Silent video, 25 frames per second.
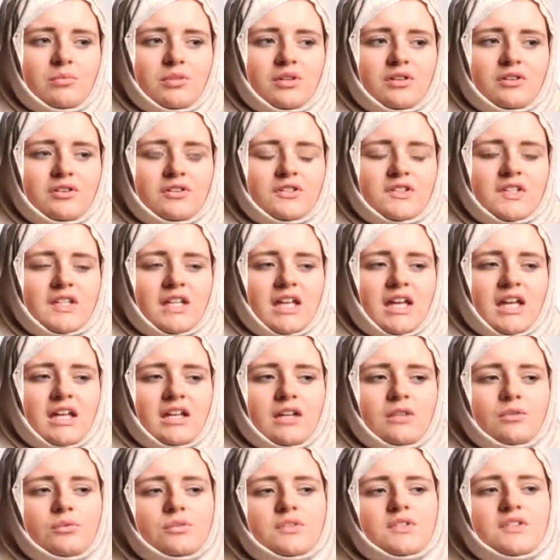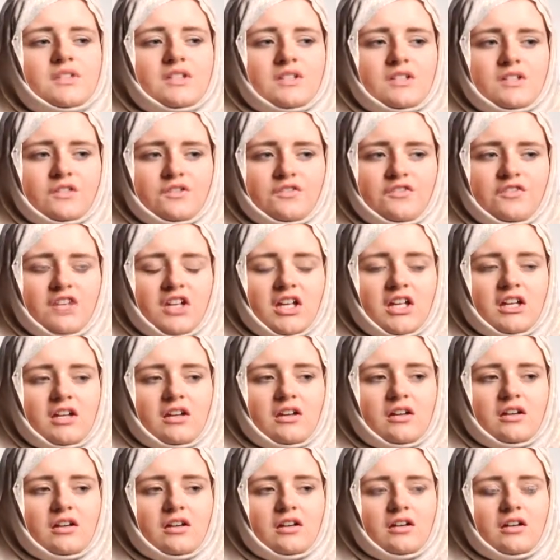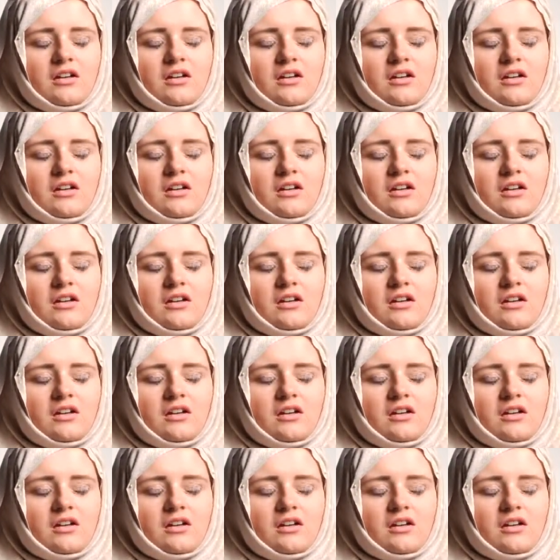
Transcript: because again, it was this fear.